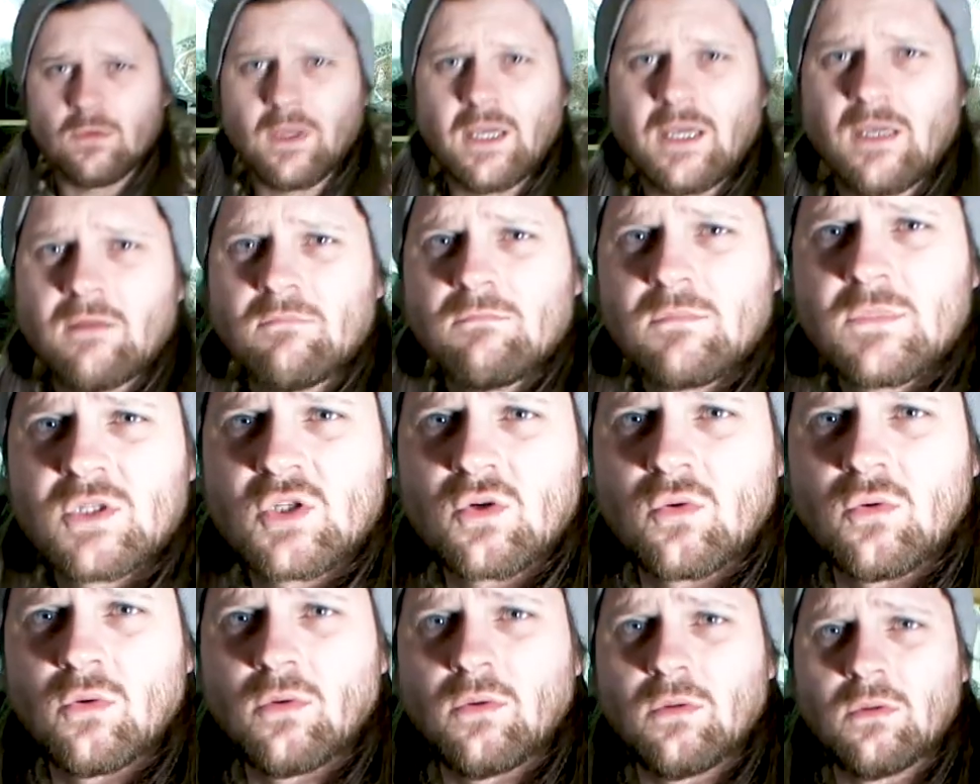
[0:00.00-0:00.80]
Right,
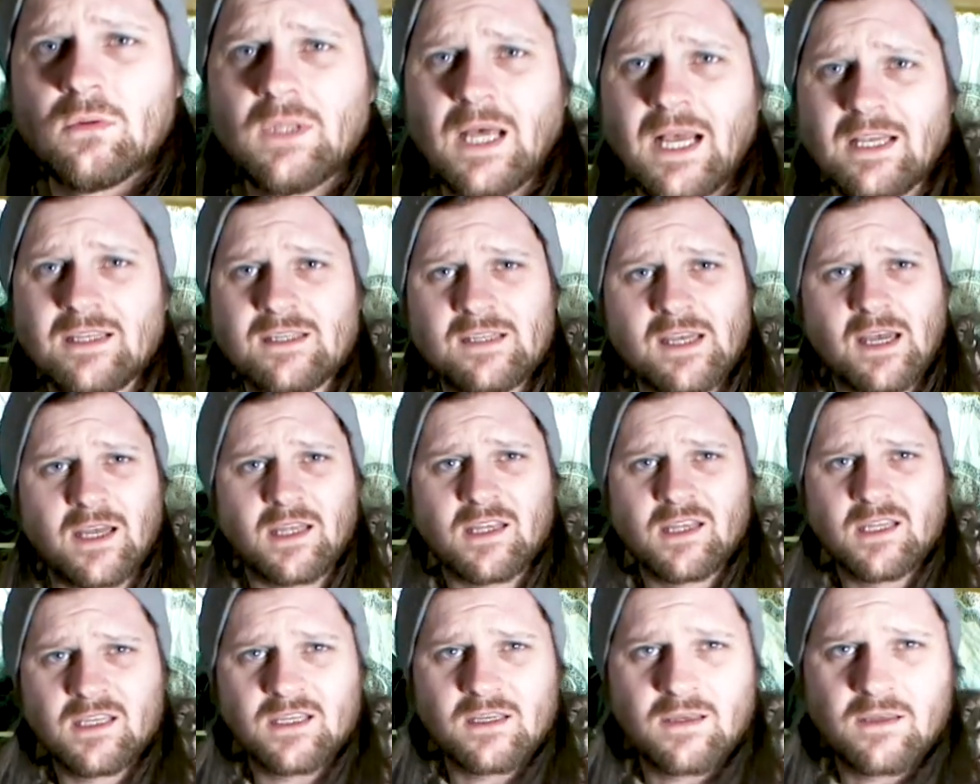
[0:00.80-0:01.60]
so that's
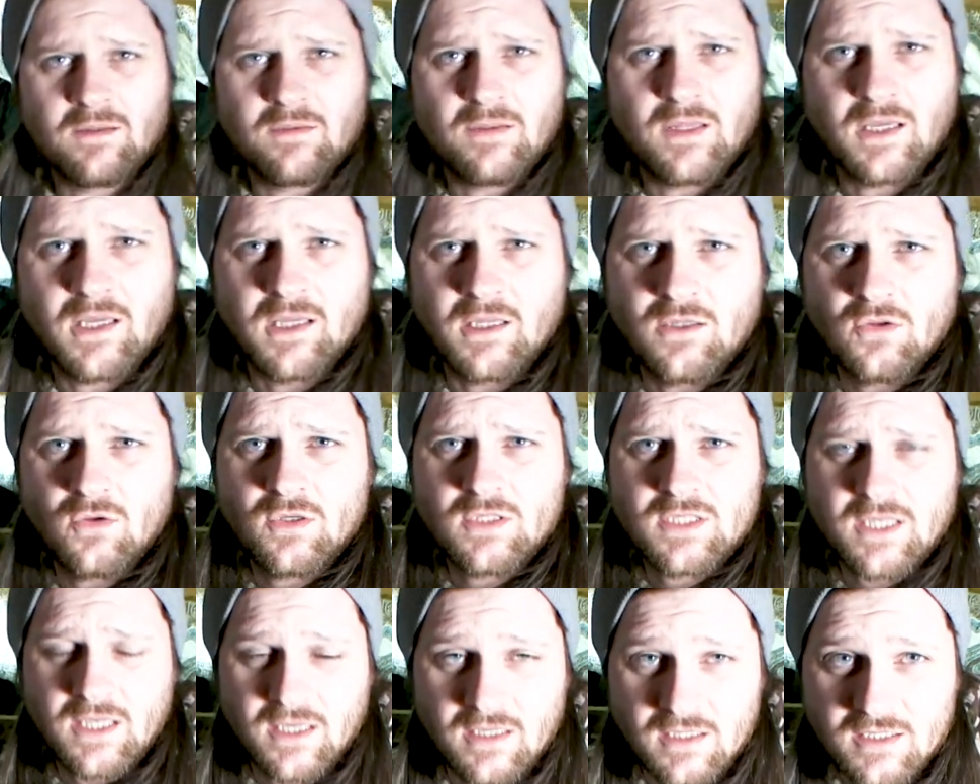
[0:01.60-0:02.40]
it. The
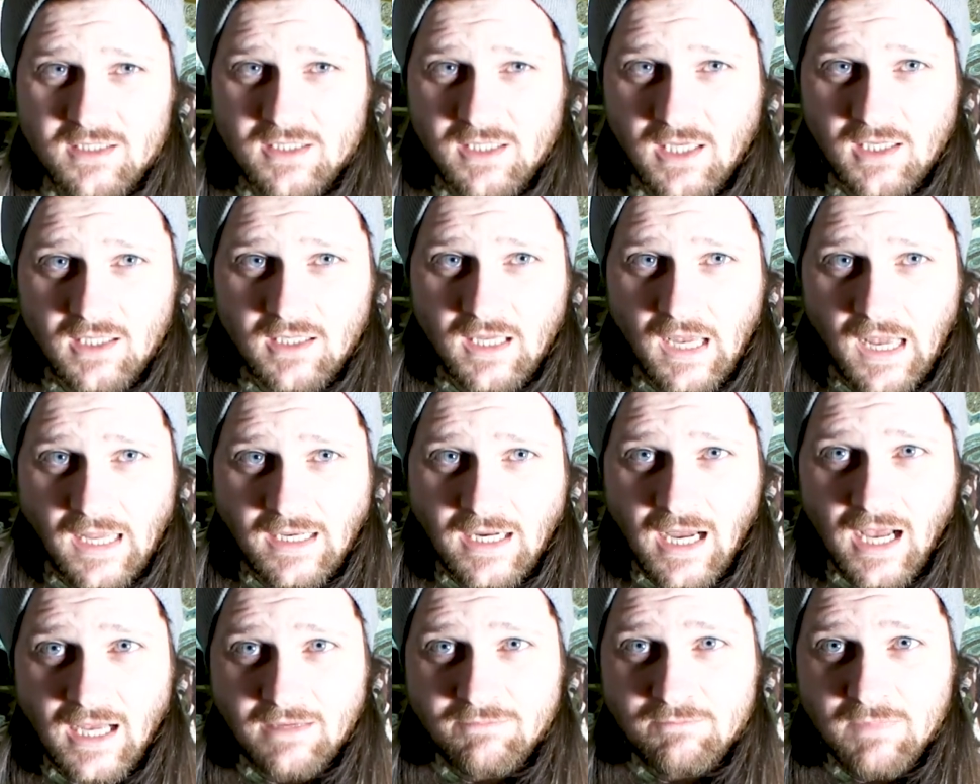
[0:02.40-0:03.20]
newsletter's sent,
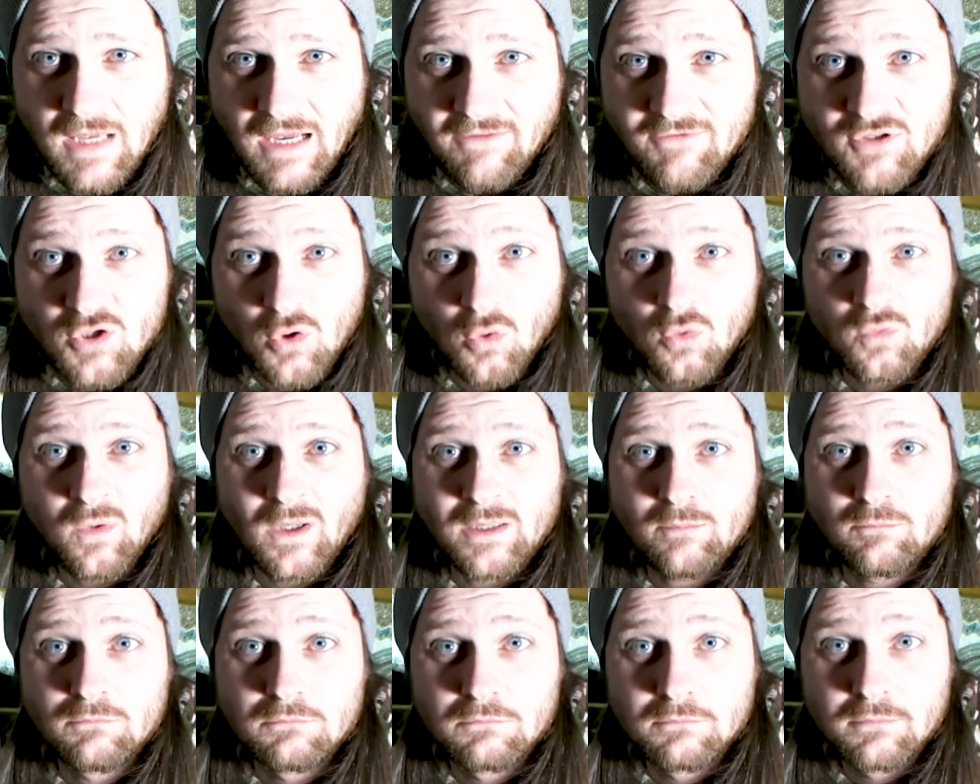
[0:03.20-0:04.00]
and I've sold
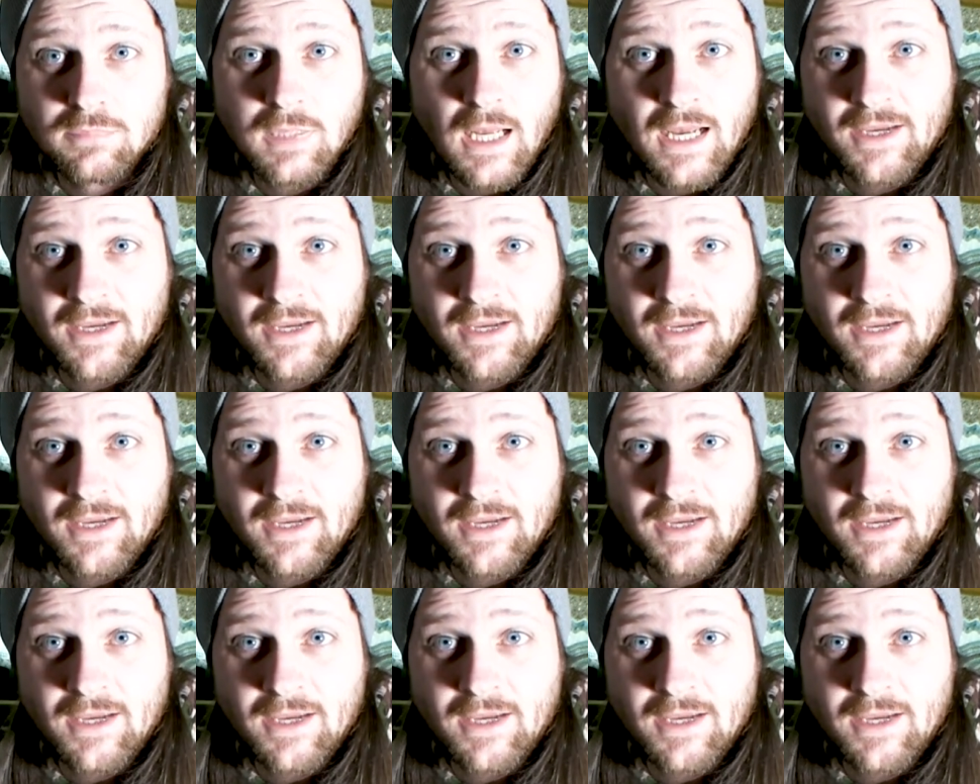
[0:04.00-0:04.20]
one.